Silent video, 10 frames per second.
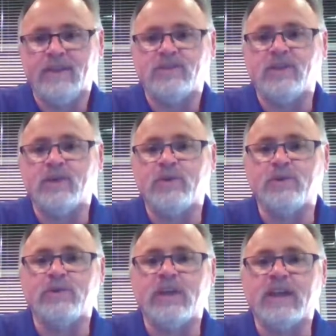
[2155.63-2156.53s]
next week,
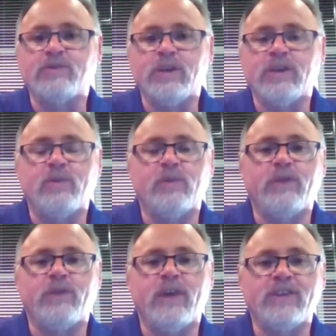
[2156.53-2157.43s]
will we find you
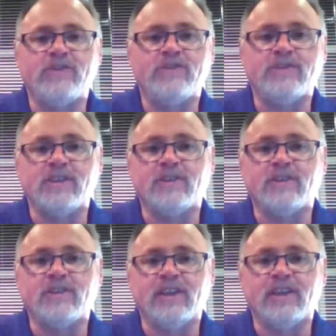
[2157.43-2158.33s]
still in
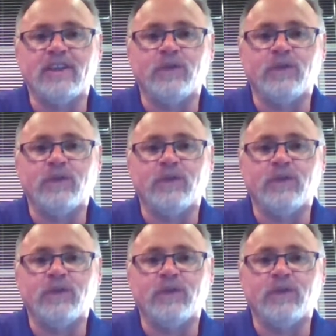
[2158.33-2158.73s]
Florida?